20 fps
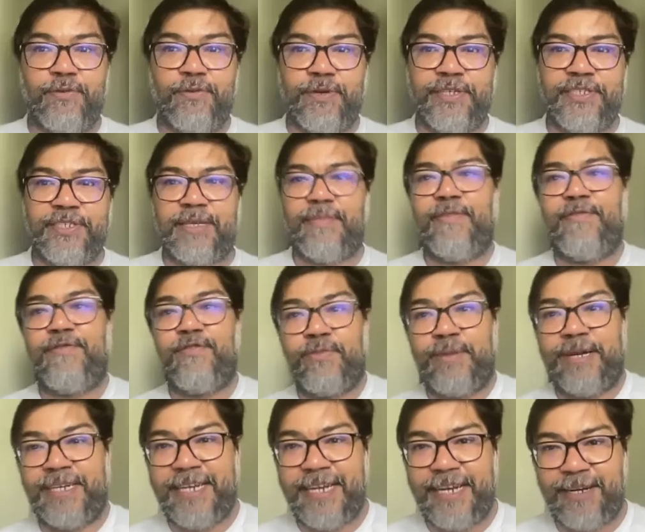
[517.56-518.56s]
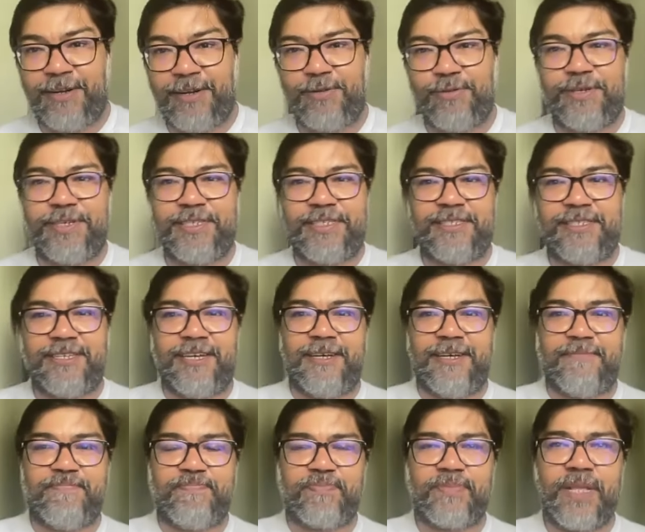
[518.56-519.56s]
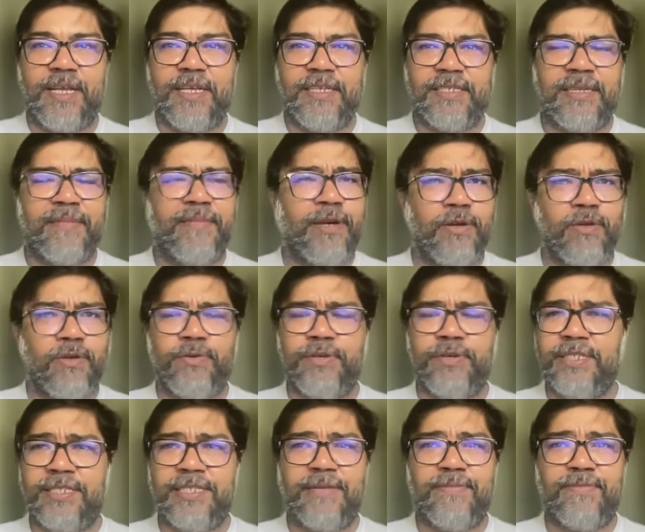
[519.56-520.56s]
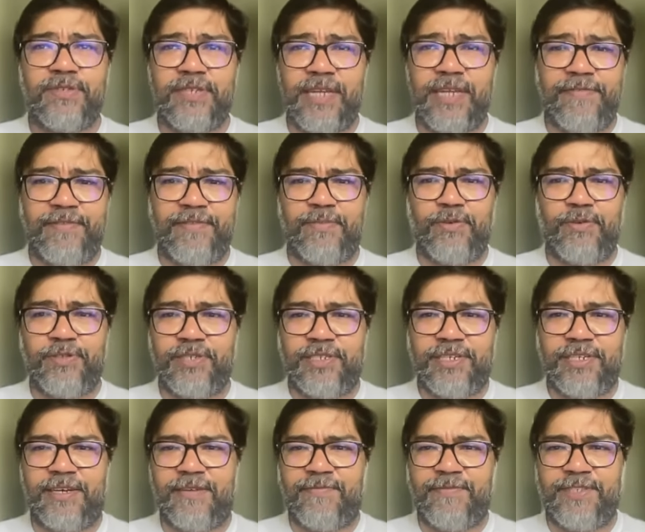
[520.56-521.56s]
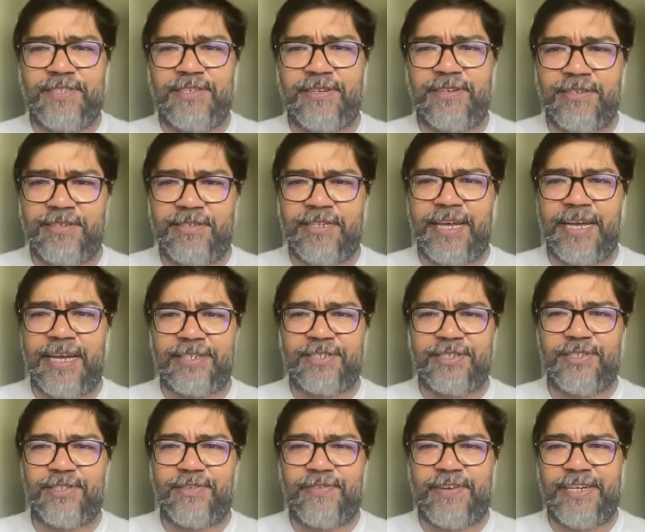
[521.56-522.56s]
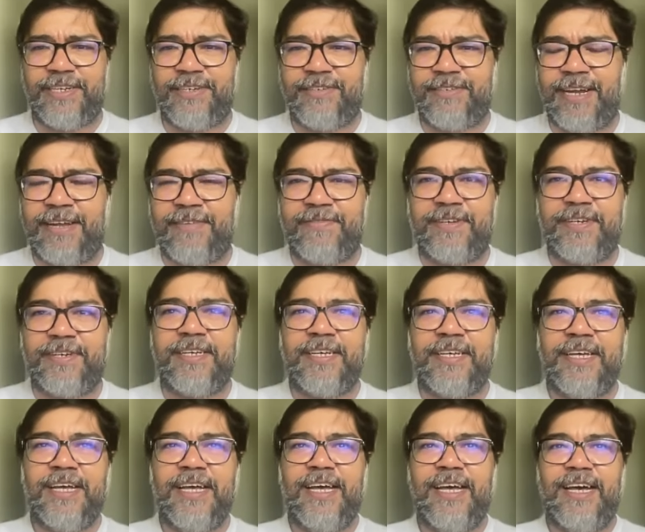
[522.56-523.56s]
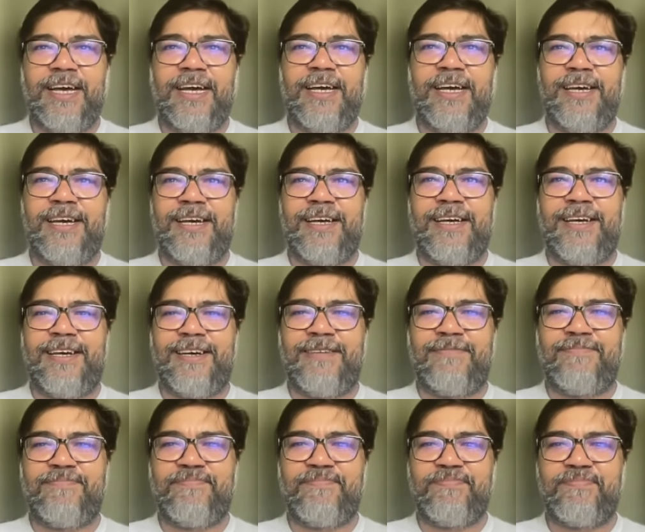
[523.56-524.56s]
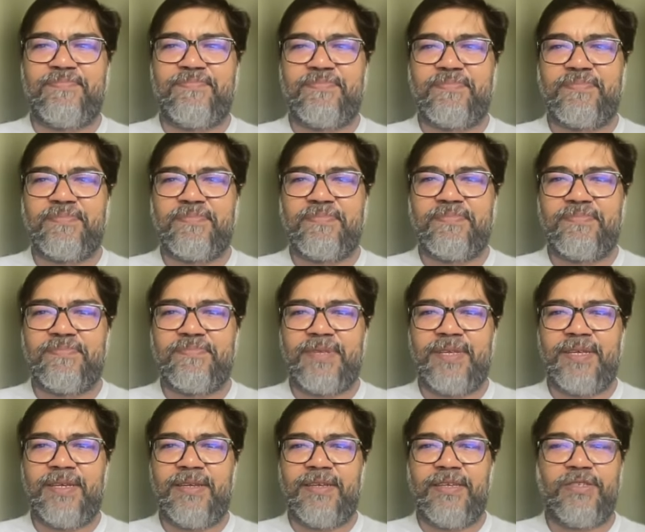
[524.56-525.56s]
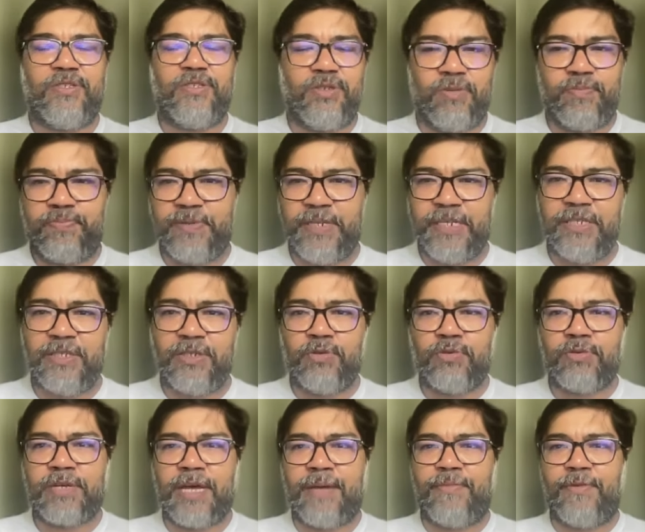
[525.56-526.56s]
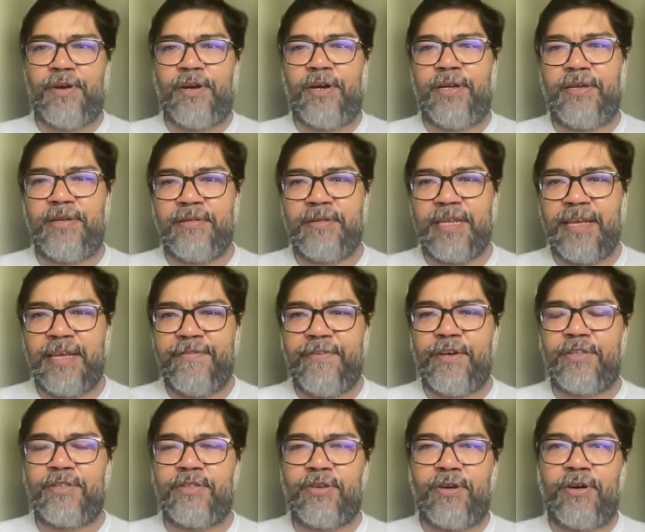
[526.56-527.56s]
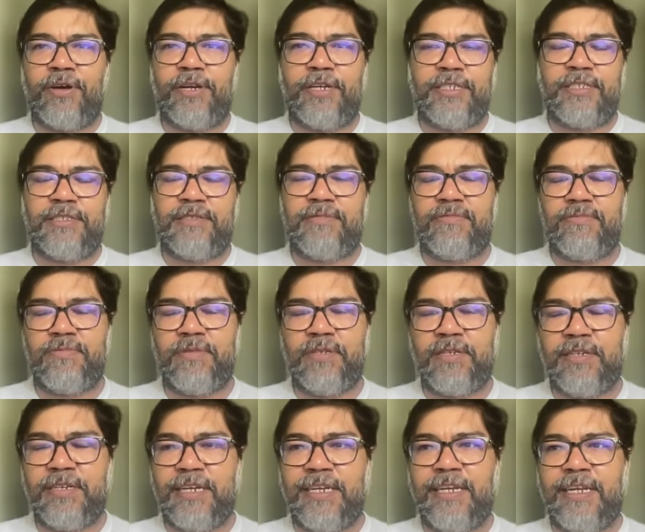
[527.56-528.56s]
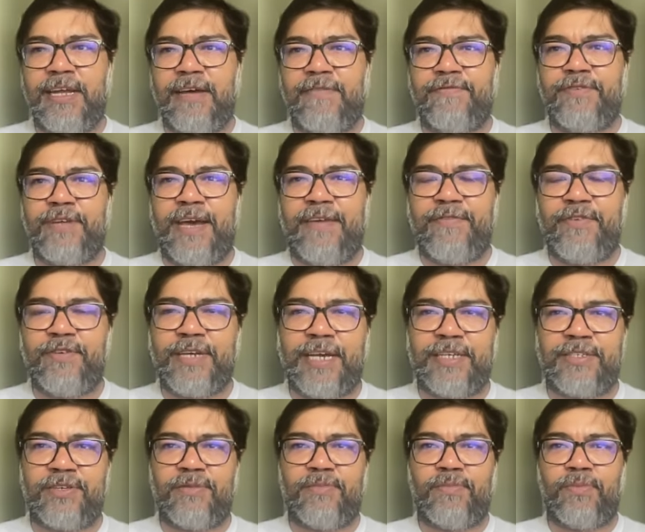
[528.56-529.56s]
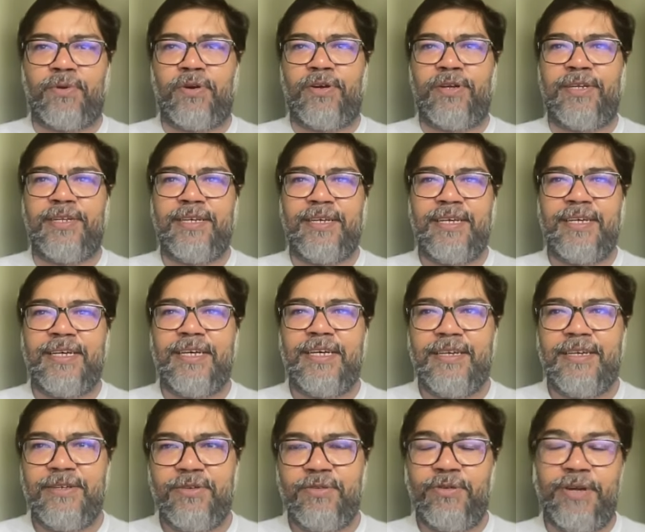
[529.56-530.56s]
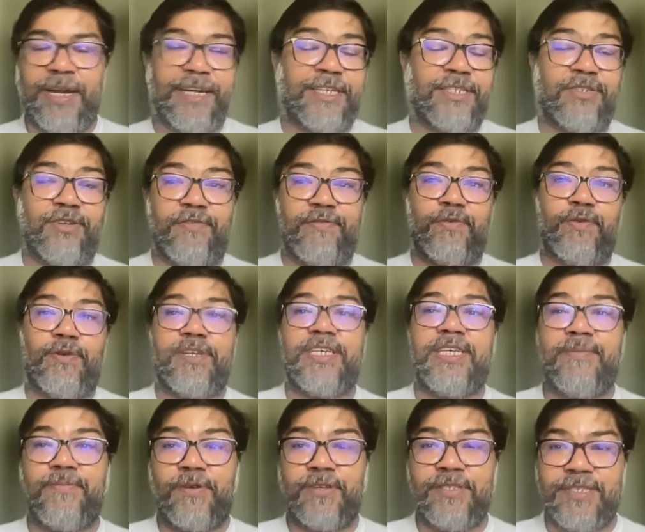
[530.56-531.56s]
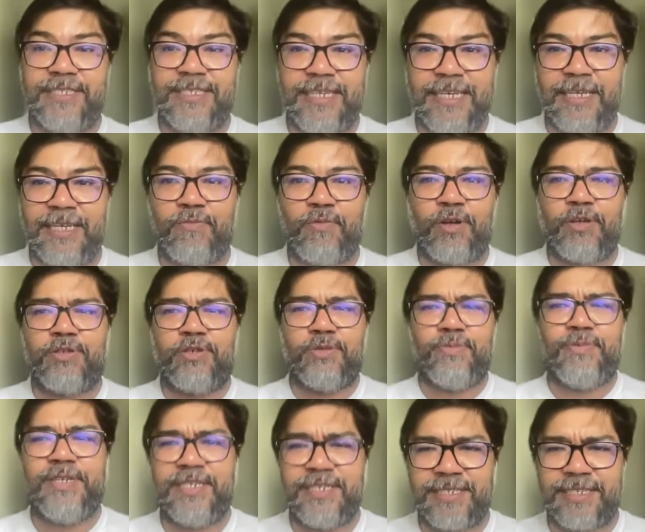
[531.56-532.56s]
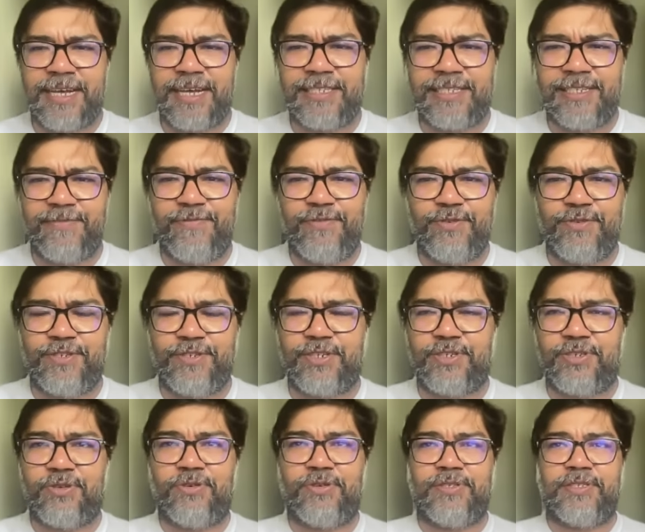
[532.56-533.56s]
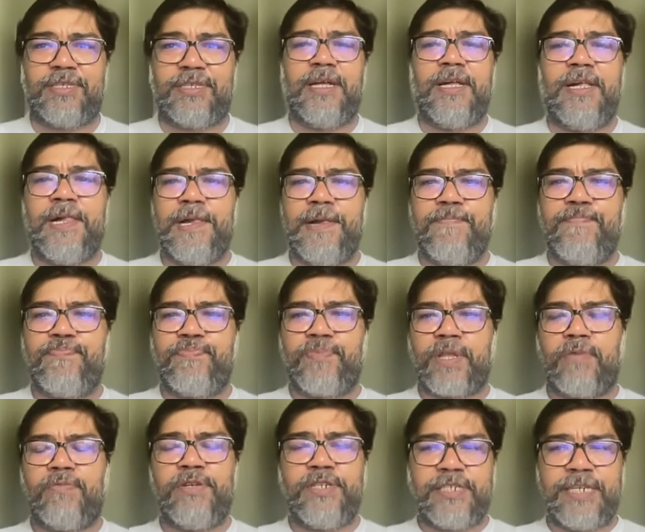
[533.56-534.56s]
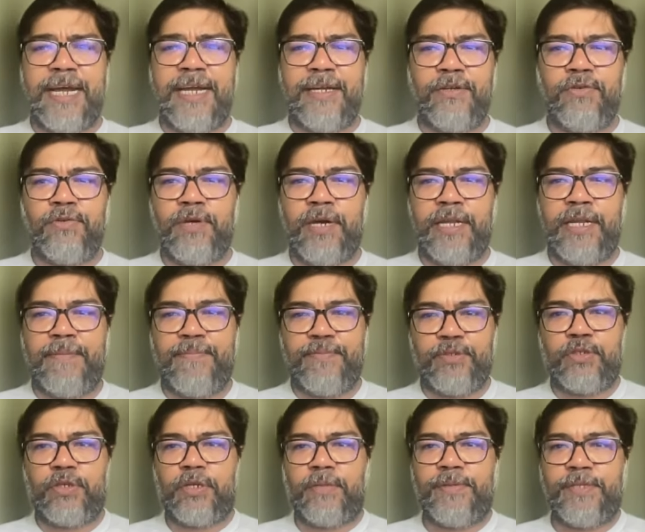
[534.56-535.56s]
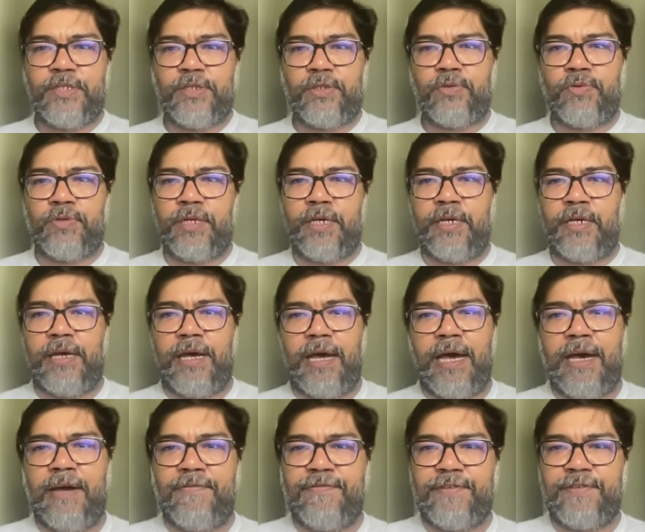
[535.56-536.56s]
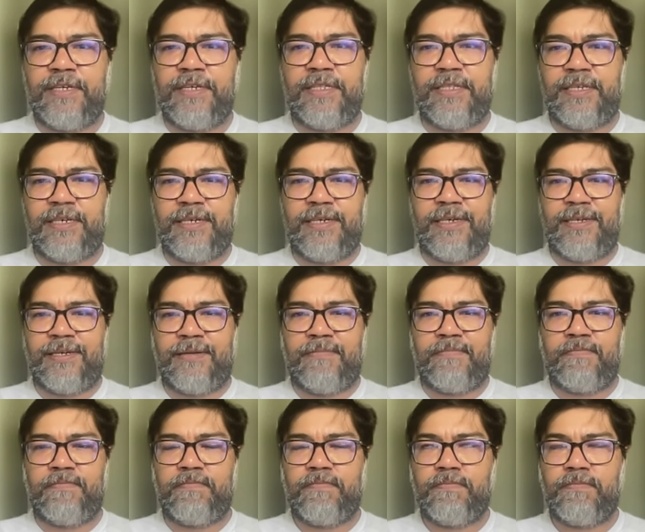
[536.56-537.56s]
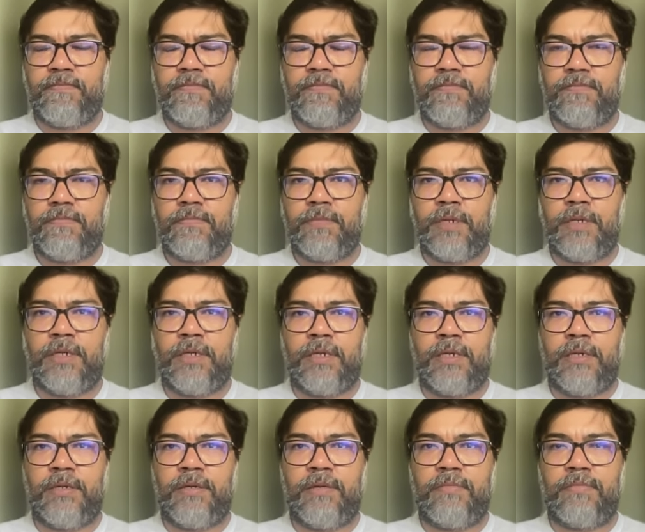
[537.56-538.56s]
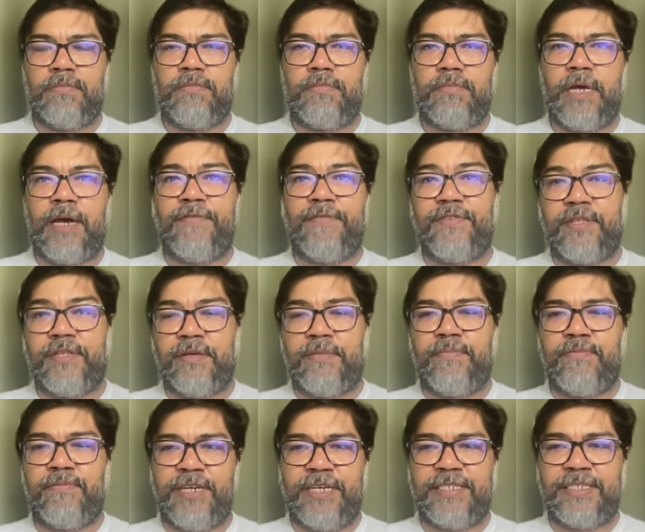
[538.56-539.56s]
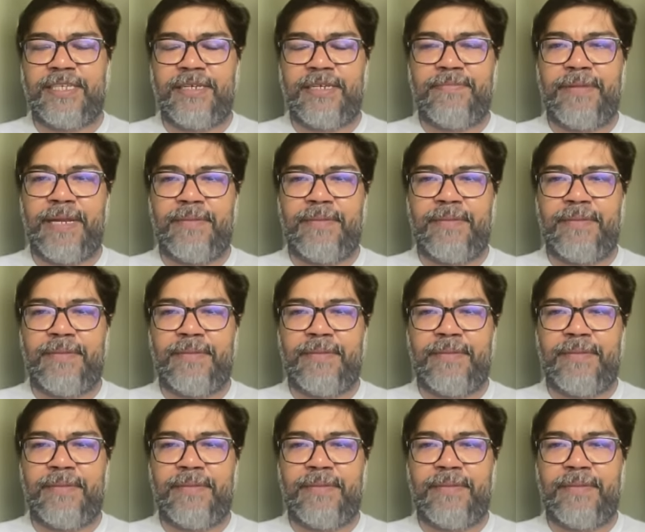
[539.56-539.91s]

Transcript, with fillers: Lewis, some of you might hate Lewis. Uh, somehow, Lewis seems to have the most uh, visceral reactions of any driver. Um, uh, so please do come on, give your thoughts. We'd really love to have you guys on board. Do let us know if you want to keep on seeing what should we discuss in future shows. We'll try and do an episode a bit sooner after the uh, after the race in